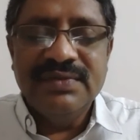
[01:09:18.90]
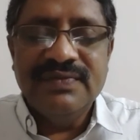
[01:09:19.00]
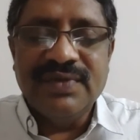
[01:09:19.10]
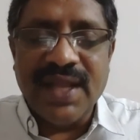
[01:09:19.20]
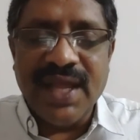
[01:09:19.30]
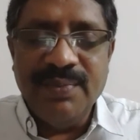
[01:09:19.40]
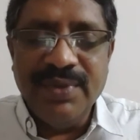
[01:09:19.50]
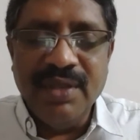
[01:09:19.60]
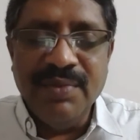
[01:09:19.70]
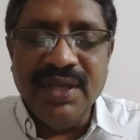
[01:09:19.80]
for
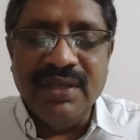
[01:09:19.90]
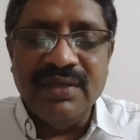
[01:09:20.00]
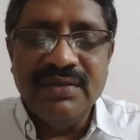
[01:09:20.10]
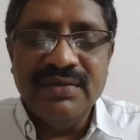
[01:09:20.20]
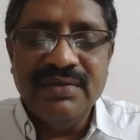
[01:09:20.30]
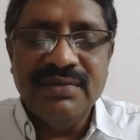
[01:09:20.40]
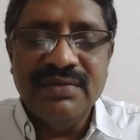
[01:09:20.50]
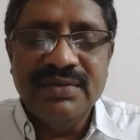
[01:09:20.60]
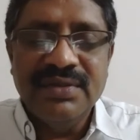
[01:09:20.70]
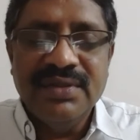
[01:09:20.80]
helping me
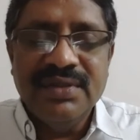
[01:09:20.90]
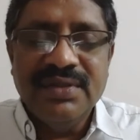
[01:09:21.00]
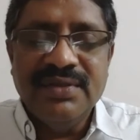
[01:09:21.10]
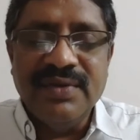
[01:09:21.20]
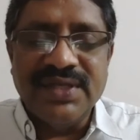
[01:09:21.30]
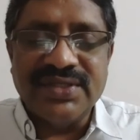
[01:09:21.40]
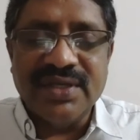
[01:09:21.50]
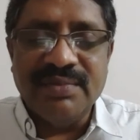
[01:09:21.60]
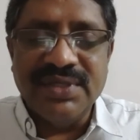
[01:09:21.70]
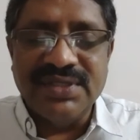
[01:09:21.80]
to
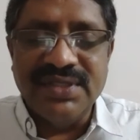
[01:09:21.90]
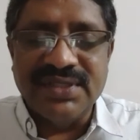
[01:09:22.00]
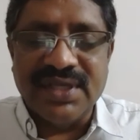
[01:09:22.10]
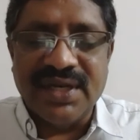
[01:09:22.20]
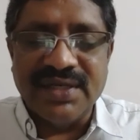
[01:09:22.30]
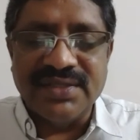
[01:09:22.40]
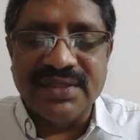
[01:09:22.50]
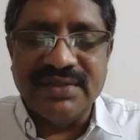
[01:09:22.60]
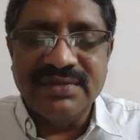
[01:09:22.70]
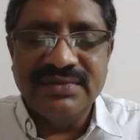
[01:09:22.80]
establish this
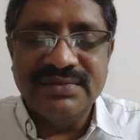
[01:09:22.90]
connection.